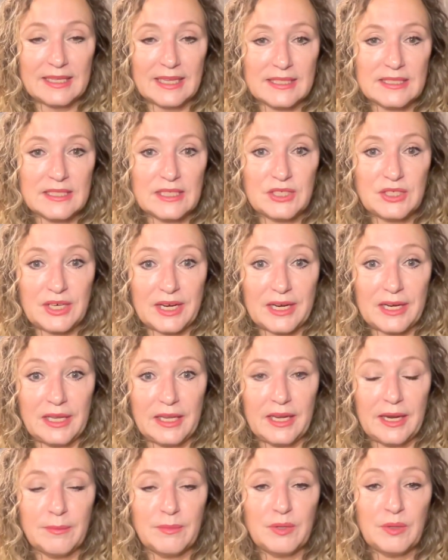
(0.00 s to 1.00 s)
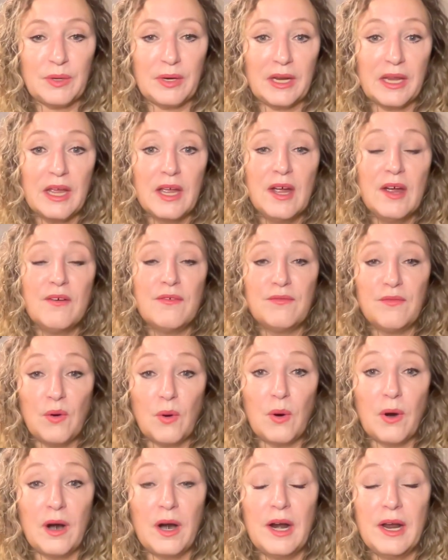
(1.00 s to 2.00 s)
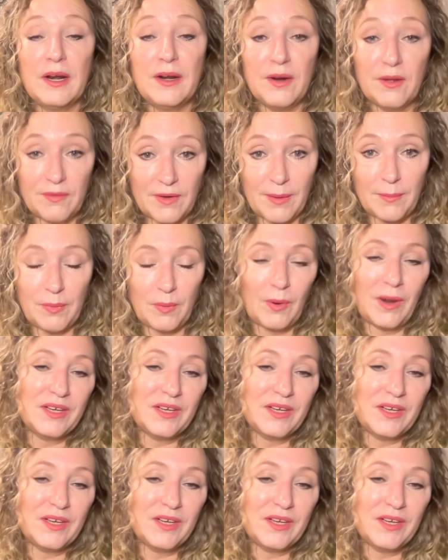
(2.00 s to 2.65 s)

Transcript: That's the channeling I'm doing for November.